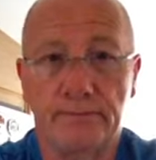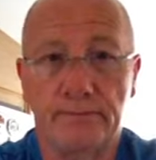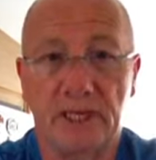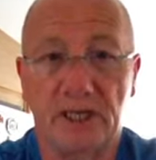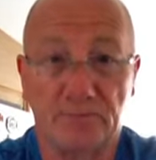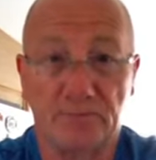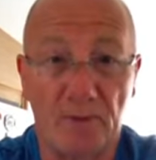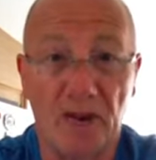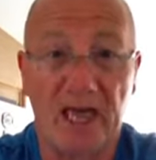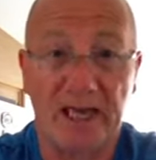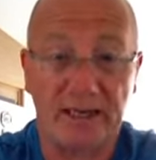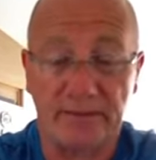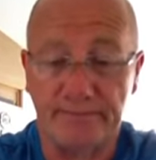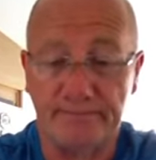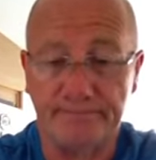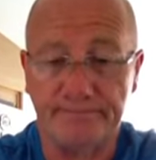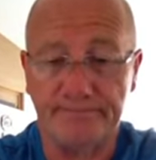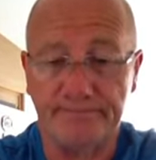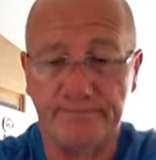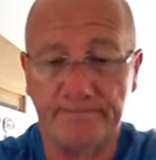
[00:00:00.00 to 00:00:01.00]
That's blanking.
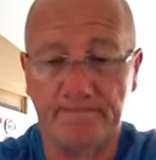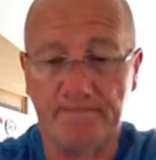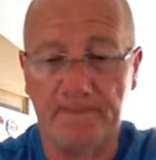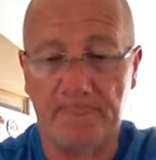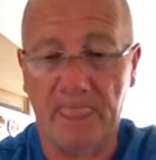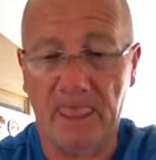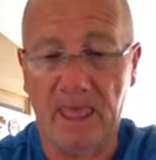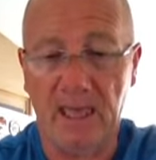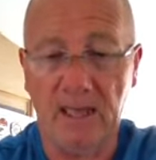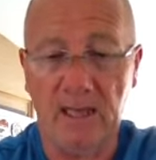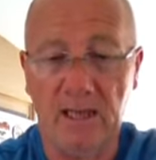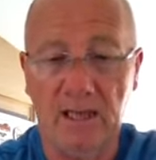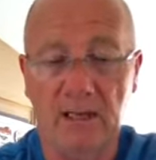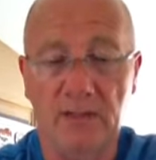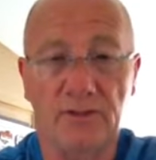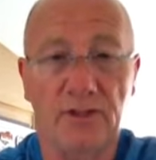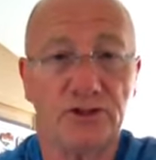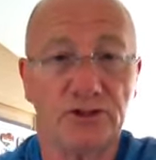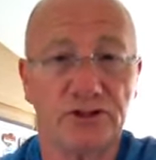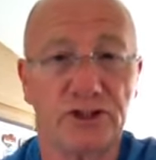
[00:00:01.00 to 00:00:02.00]

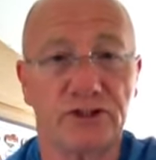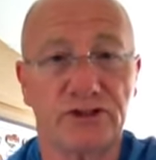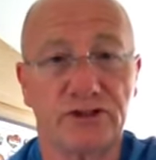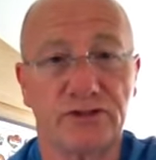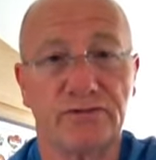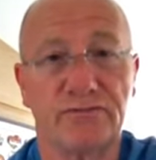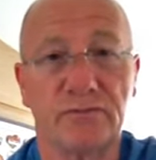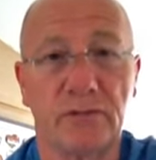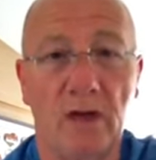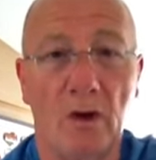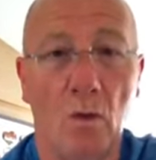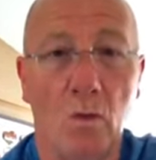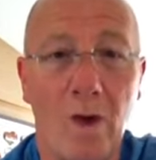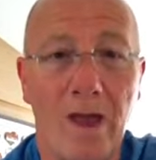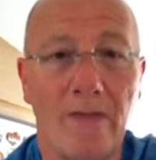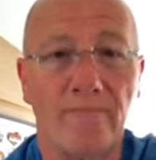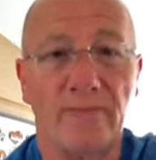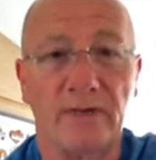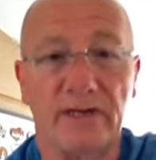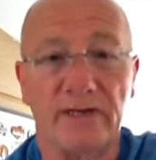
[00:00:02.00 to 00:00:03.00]
This is just a
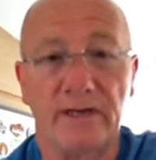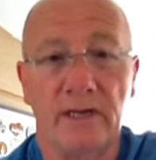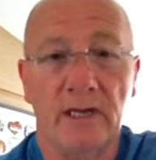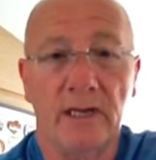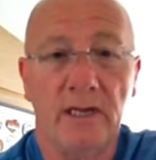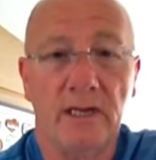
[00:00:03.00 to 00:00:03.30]
weapon,